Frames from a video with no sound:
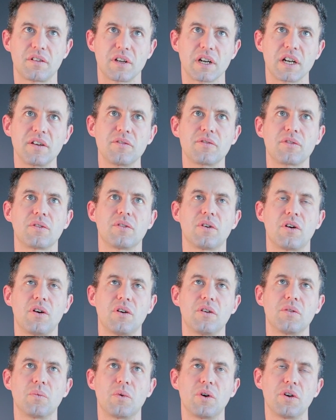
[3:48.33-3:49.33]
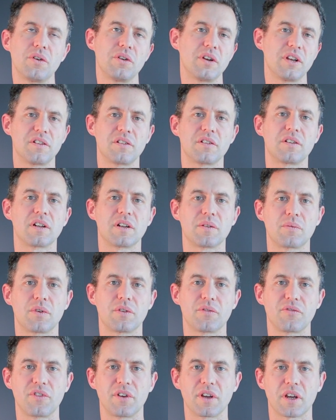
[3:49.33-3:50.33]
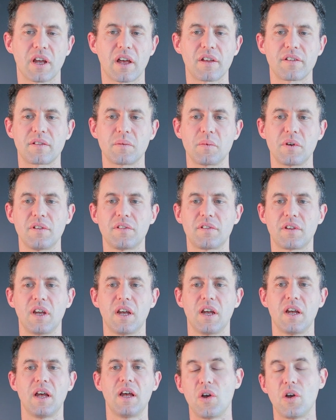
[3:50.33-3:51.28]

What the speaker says: deliver on what you need to deliver on for your customers.